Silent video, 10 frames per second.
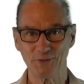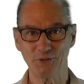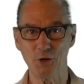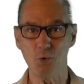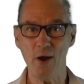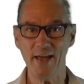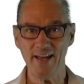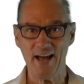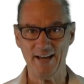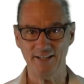the
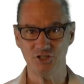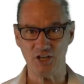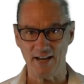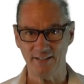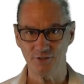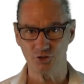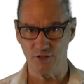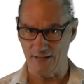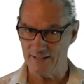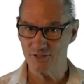way I
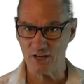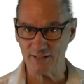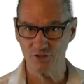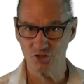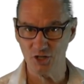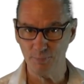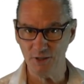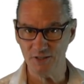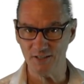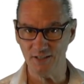challenged
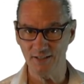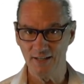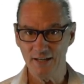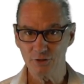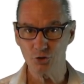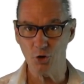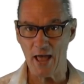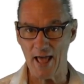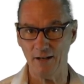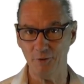ChatGPT to
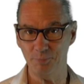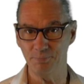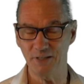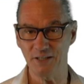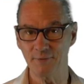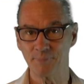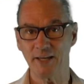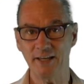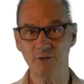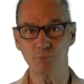help me
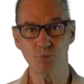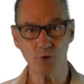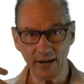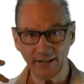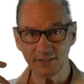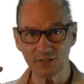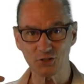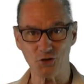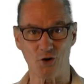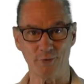in
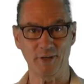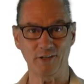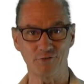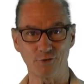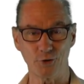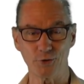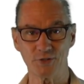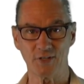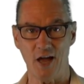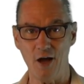brainstorming
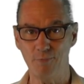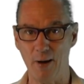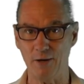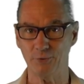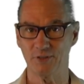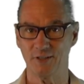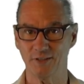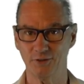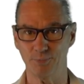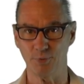first about
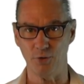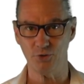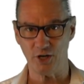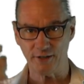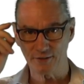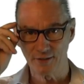the project.